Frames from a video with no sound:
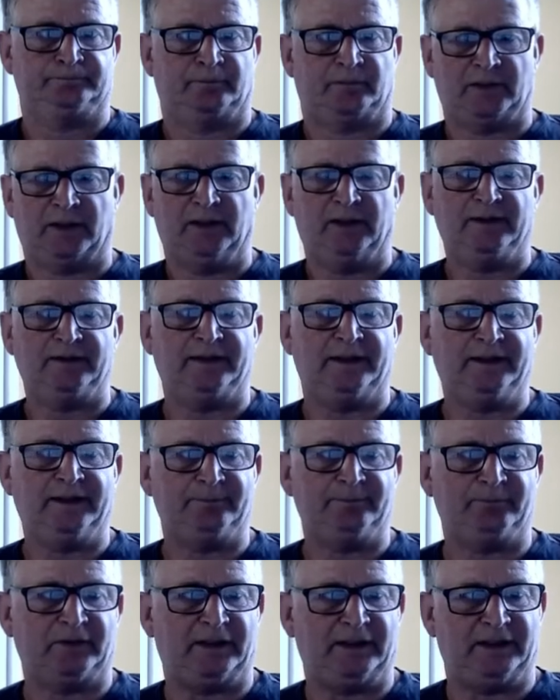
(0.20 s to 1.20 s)
Hi there,
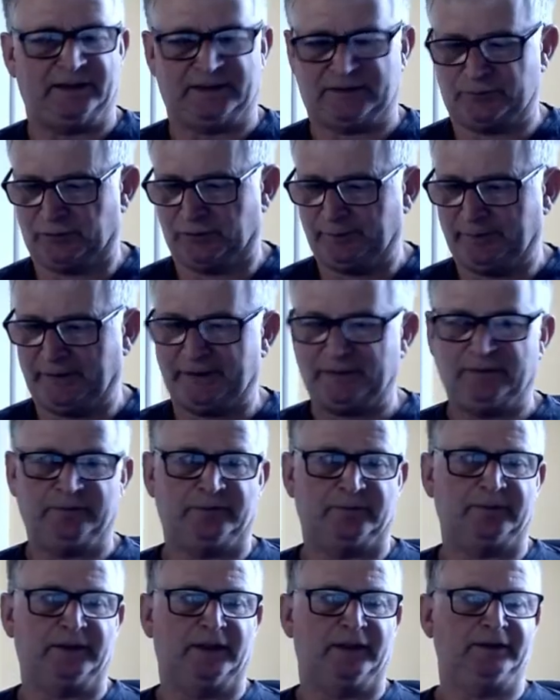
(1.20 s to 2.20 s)
it's Roy Breton
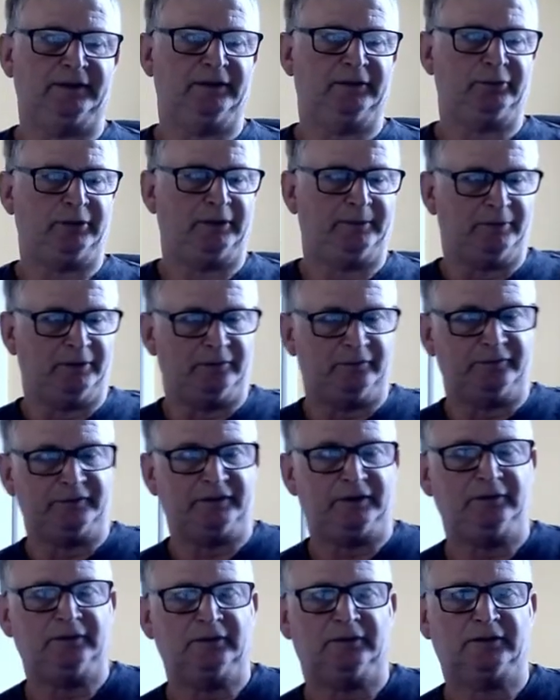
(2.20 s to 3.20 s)
from
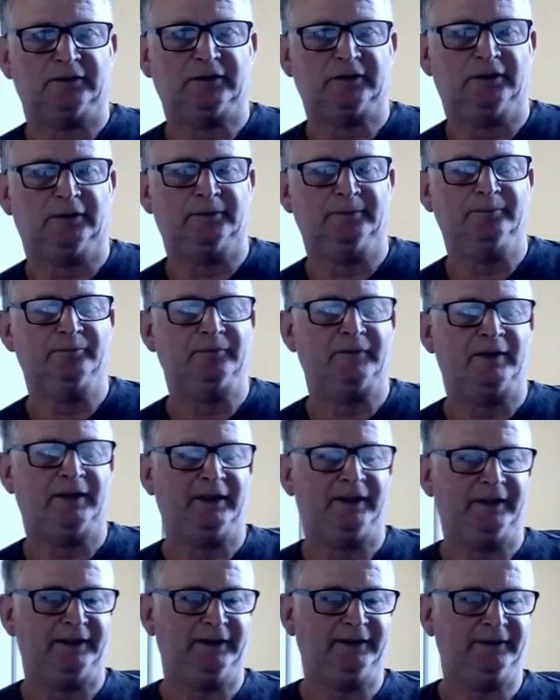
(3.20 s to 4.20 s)
GardenEquipmentReview.com
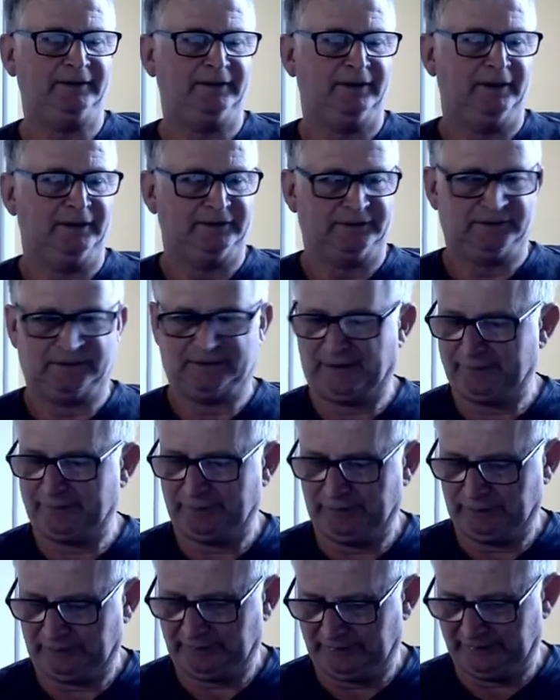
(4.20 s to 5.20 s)
here. Today we're
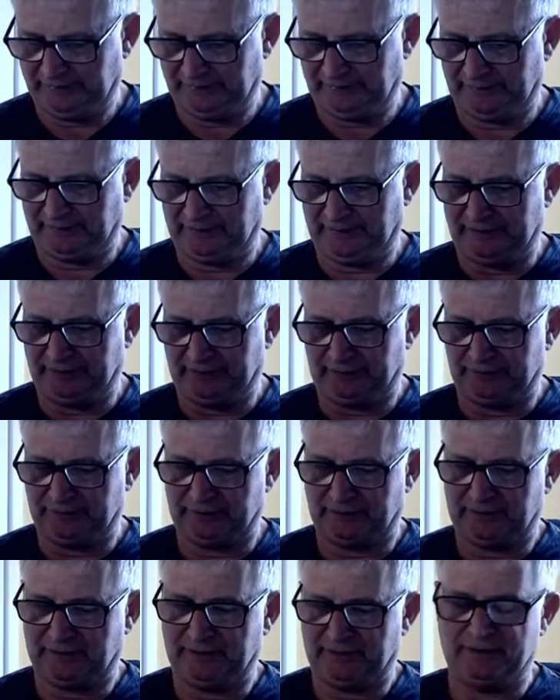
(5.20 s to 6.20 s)
looking at the
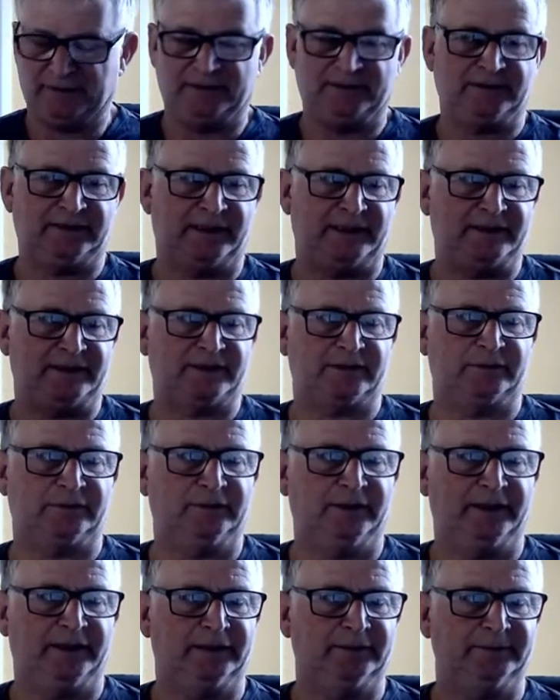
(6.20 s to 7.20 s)
Oregon chainsaw
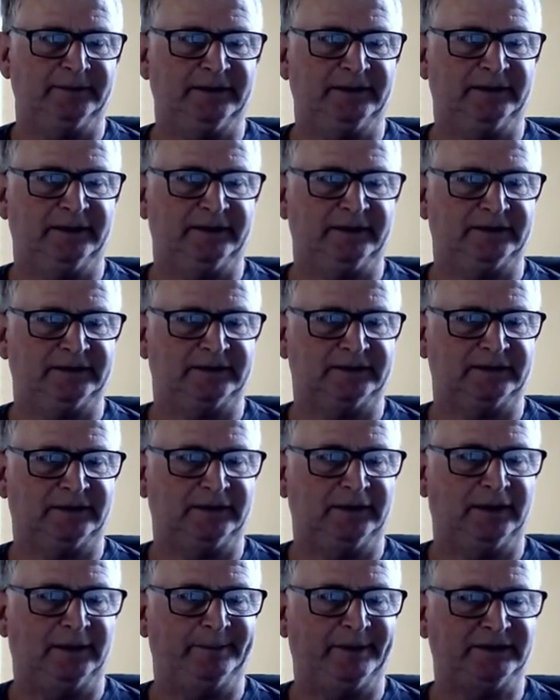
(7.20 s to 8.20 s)
helmet. Now this is a
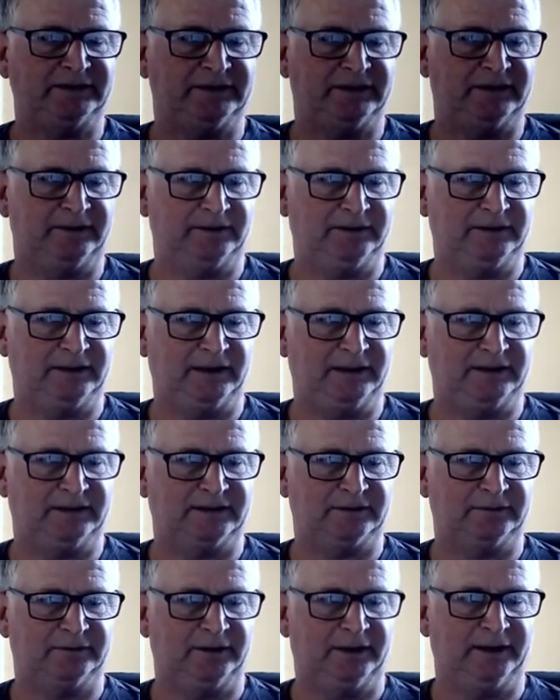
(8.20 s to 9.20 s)
budget
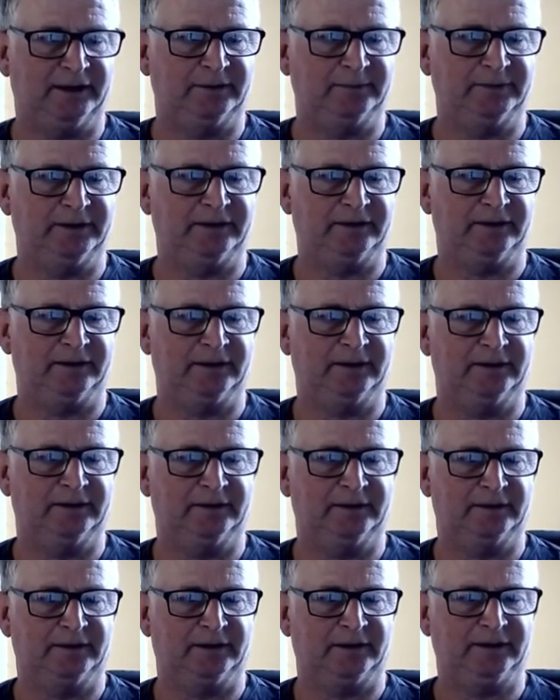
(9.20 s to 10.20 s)
chainsaw helmet that
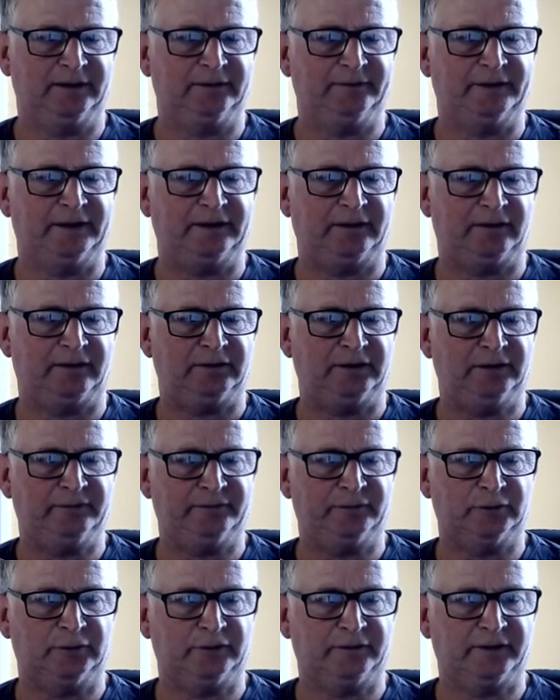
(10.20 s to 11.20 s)
I think I've had 3 or
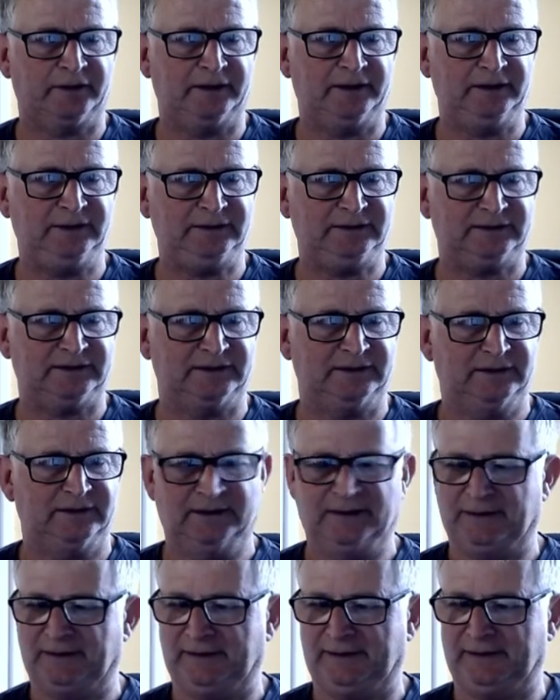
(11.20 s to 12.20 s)
4 of these.
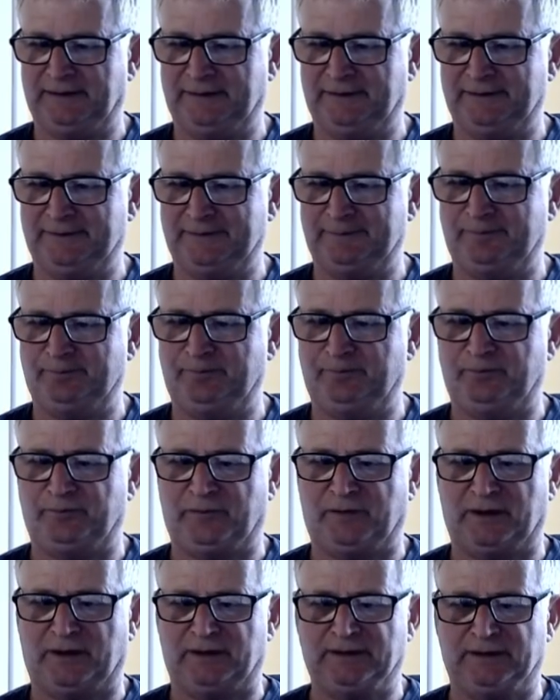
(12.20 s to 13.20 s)

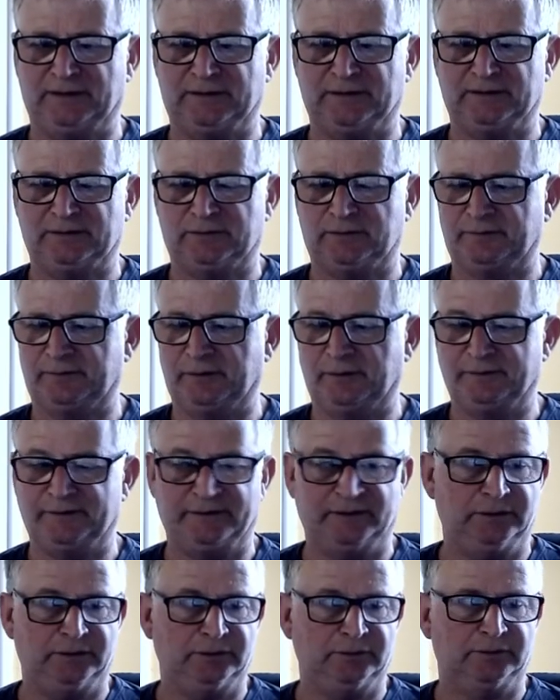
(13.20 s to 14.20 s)
I've done a sort of
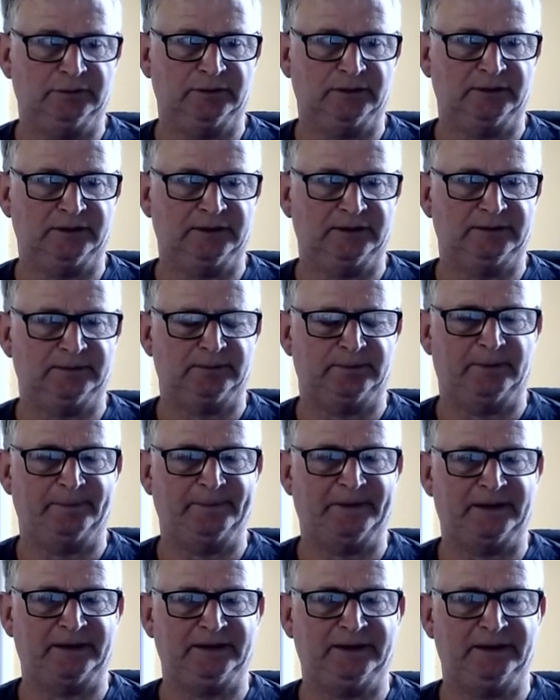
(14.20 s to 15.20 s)
review on it
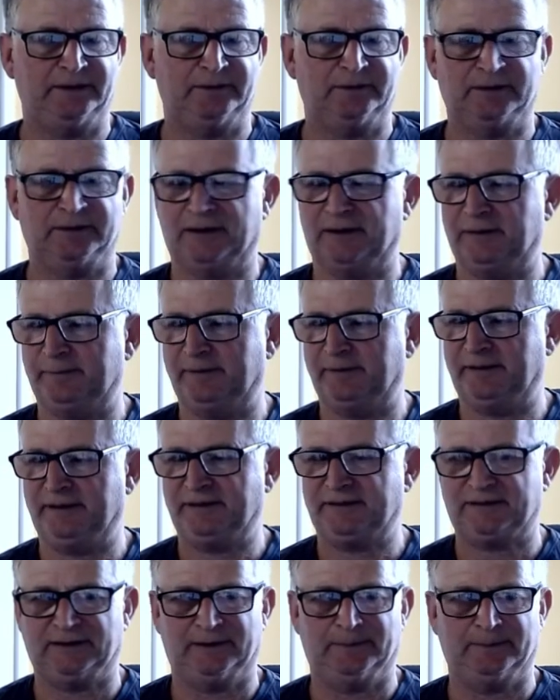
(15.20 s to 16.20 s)
about a year ago, but this
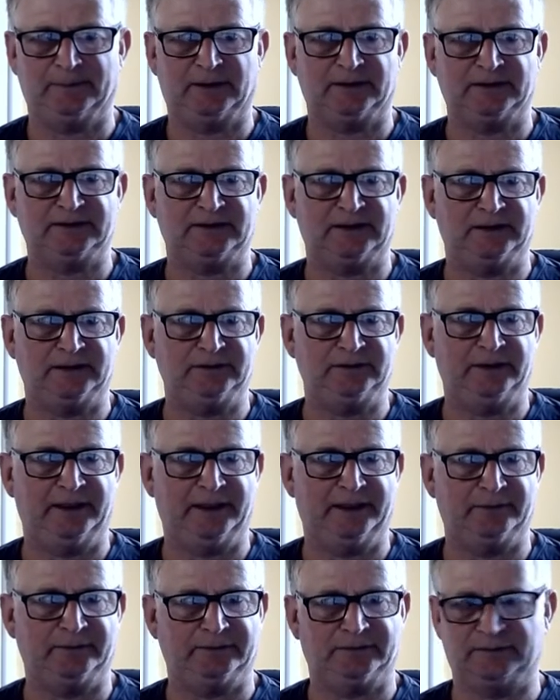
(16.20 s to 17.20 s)
time I'm going to show you
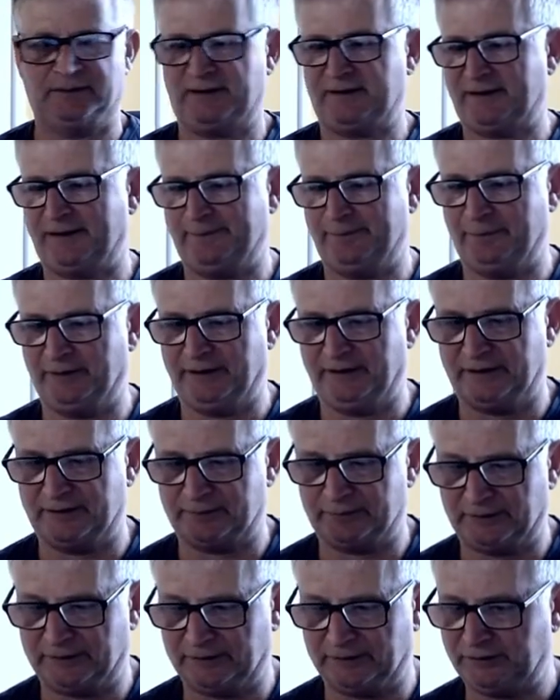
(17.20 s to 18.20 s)
how to assemble it, as
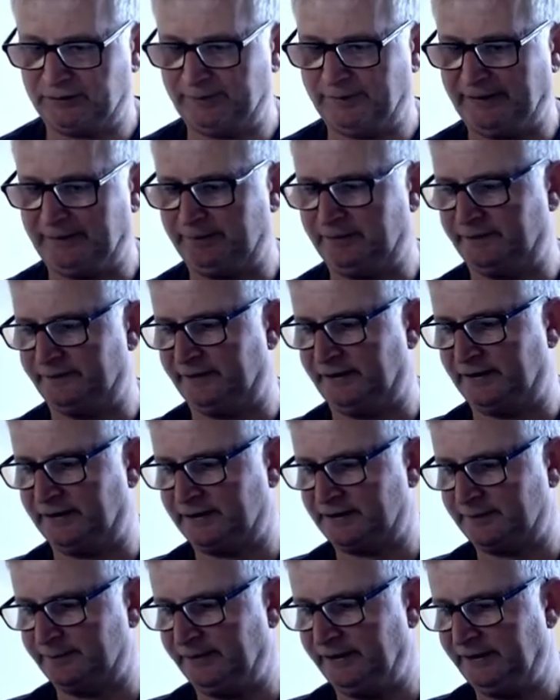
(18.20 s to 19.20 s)
1 or 2 people have
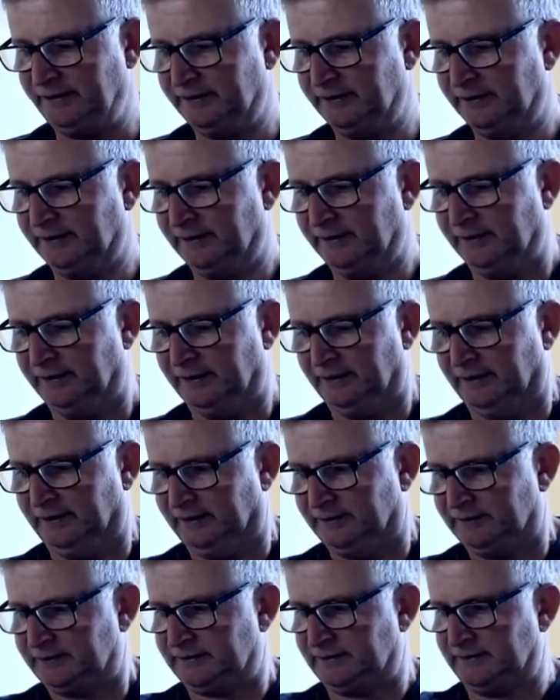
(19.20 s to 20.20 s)
asked me.
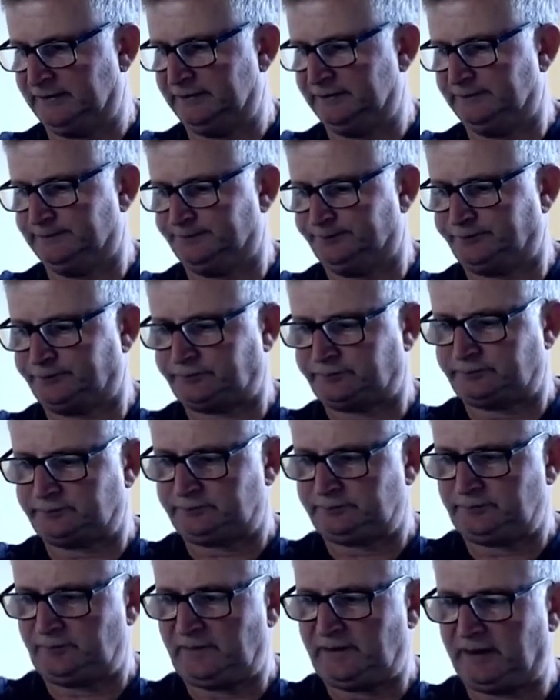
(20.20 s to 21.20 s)
So
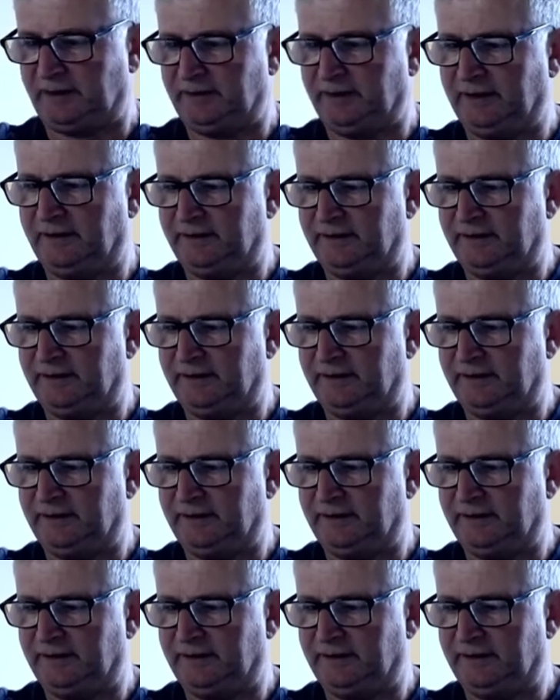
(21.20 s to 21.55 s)
this